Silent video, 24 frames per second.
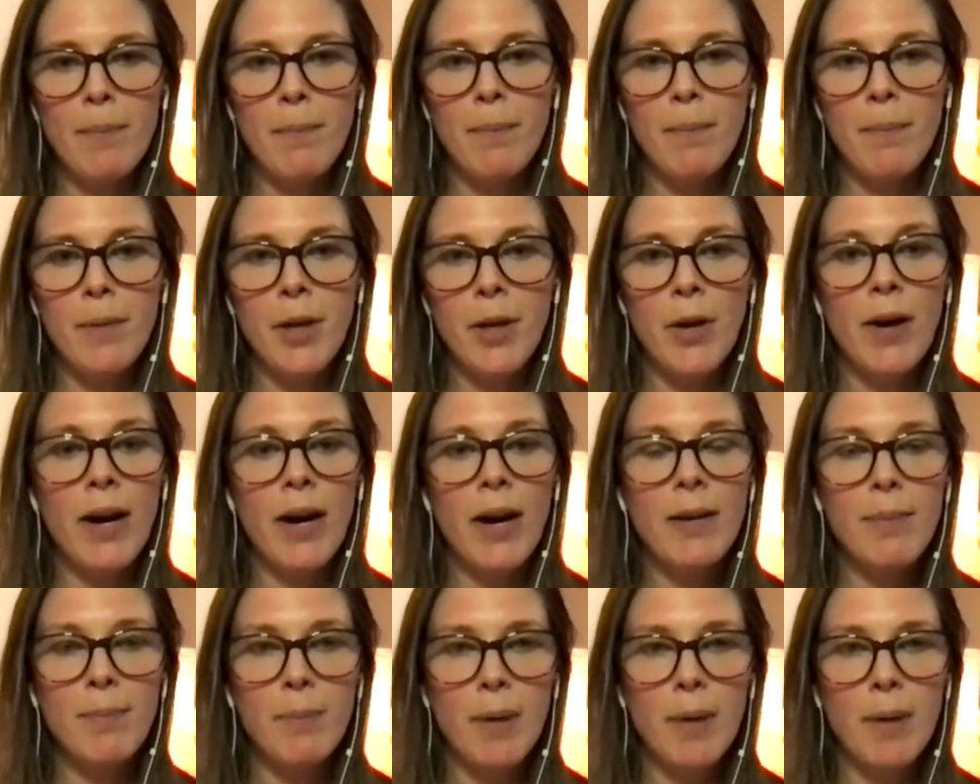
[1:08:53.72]

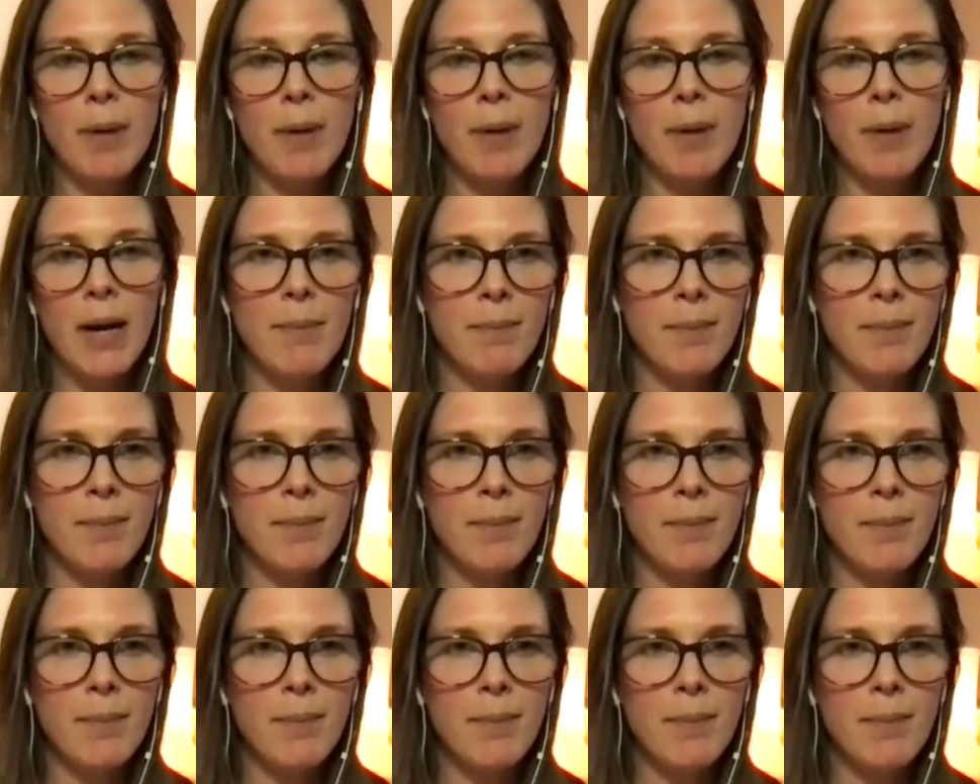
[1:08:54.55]

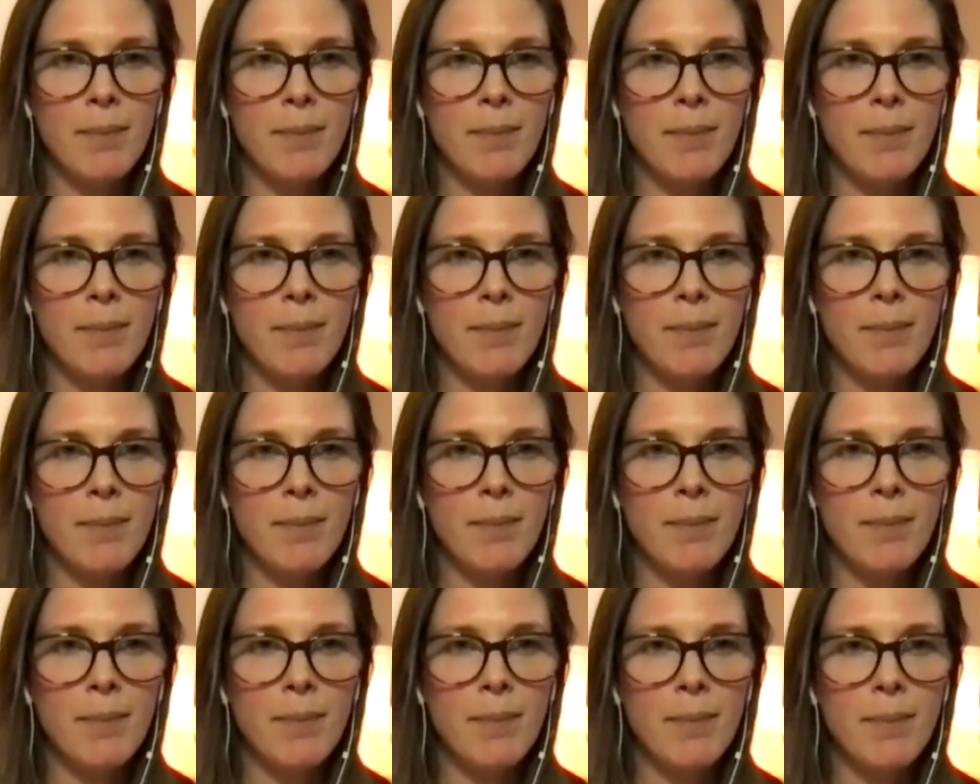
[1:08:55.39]
I'm a
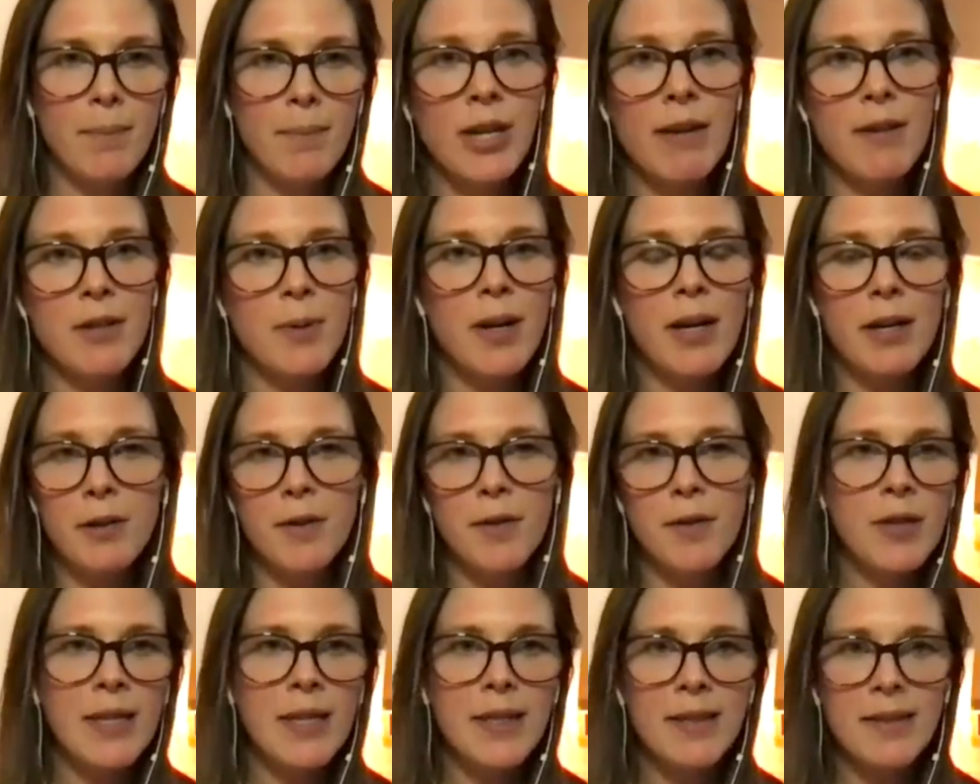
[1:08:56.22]
private chef as
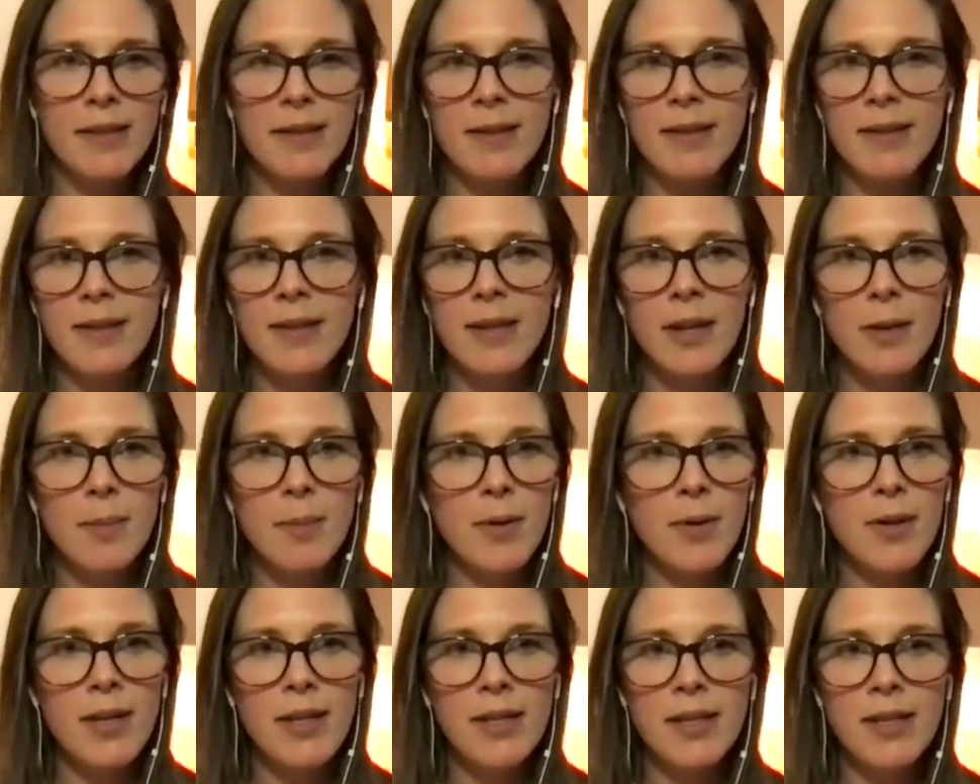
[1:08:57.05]
well. I cook for
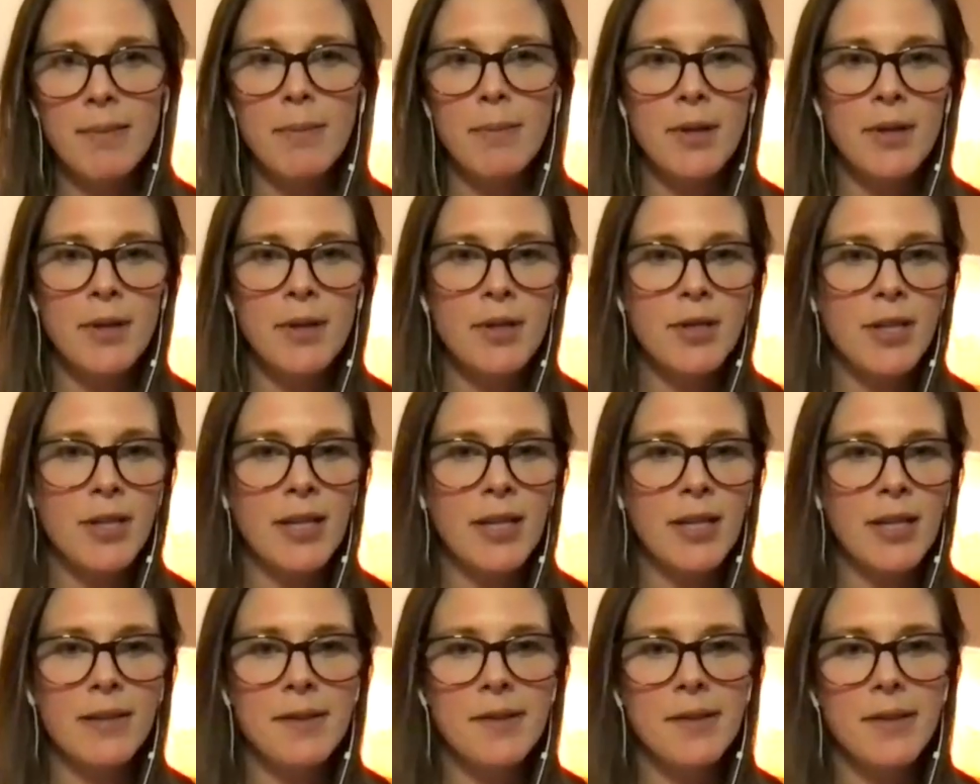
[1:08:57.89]
retreats and
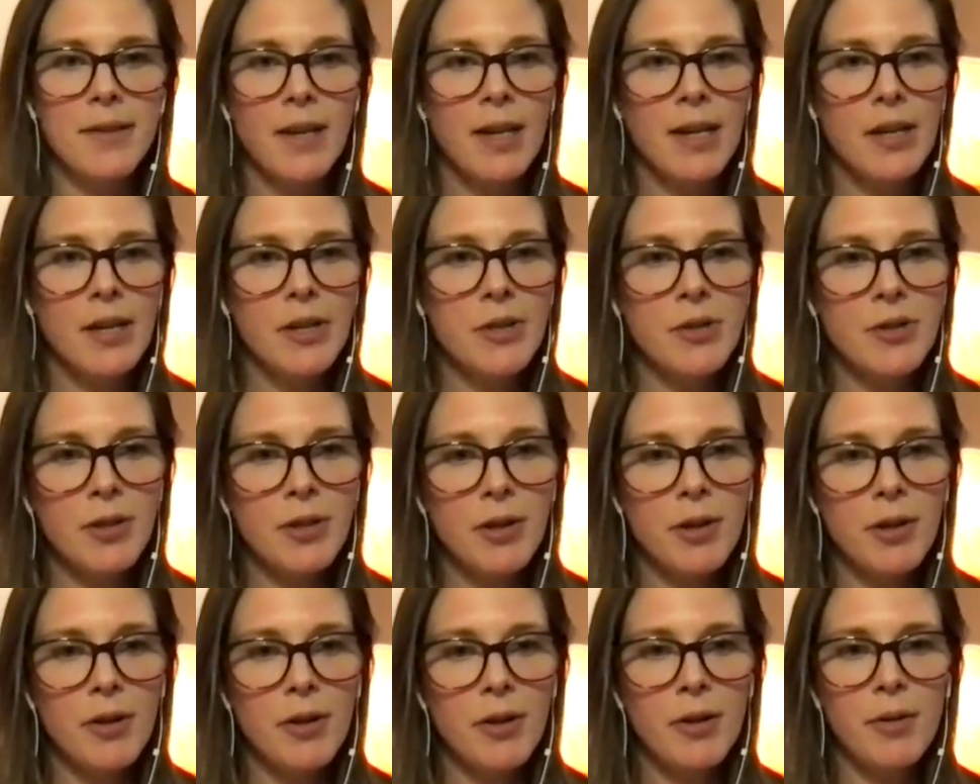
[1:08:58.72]
ceremonies, immersions.
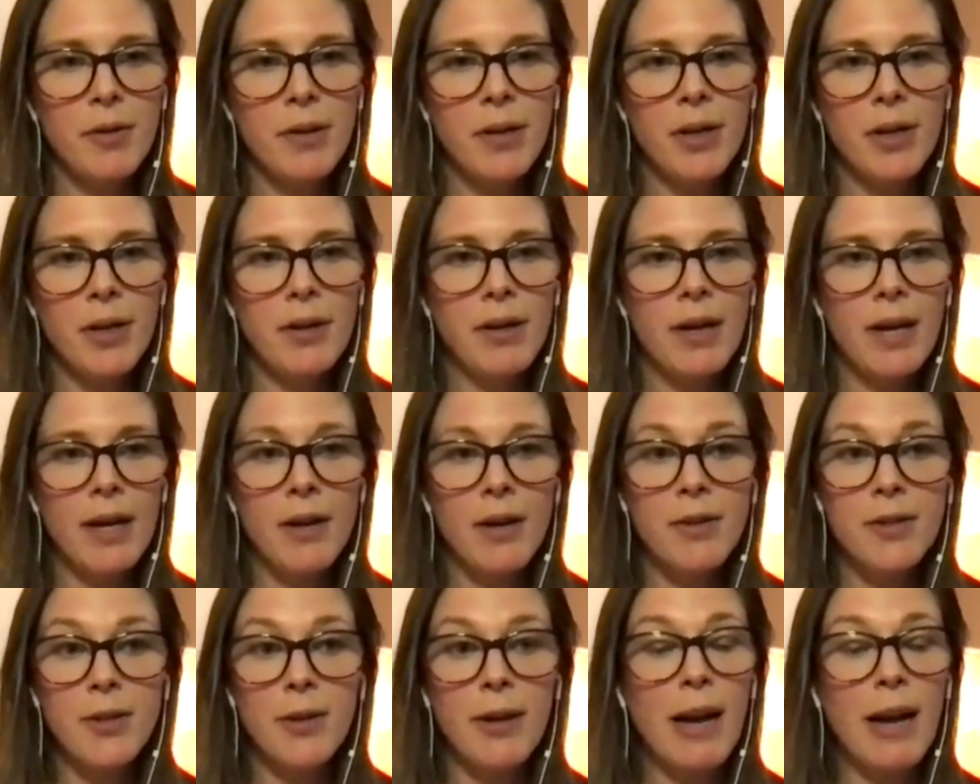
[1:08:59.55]
So,
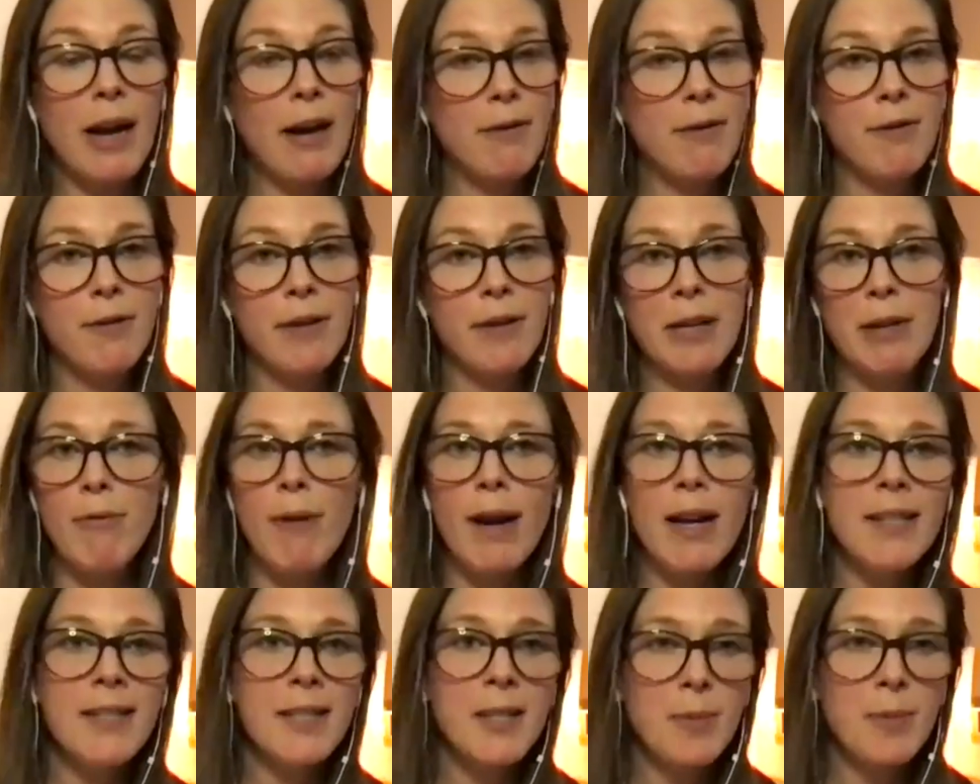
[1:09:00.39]
I also have
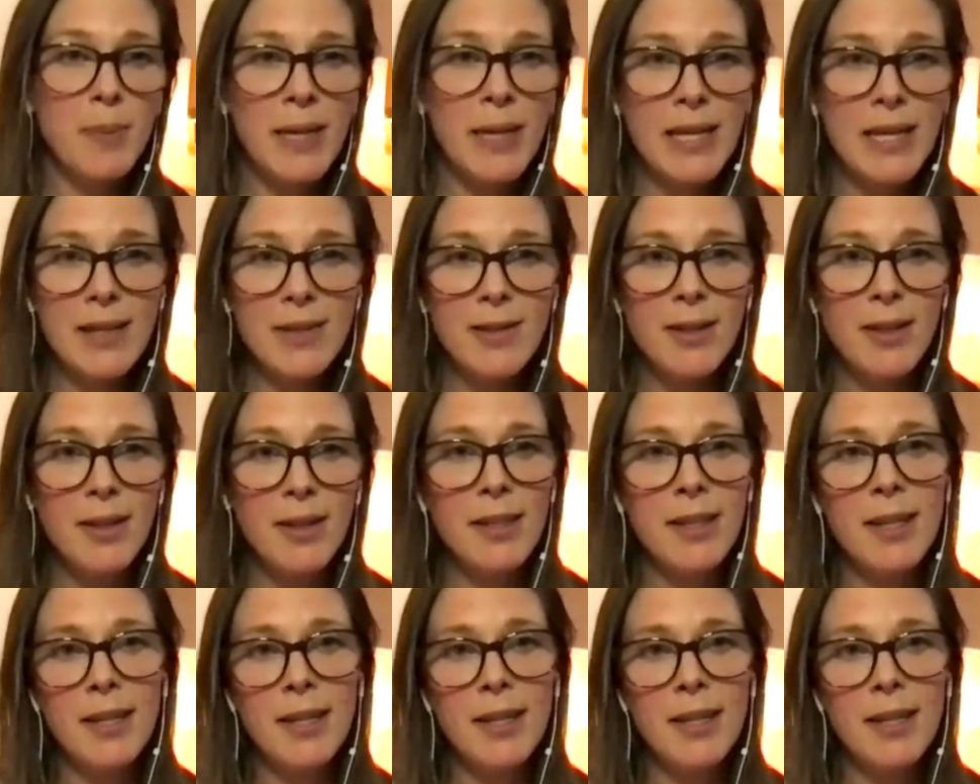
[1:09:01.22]
free recipes on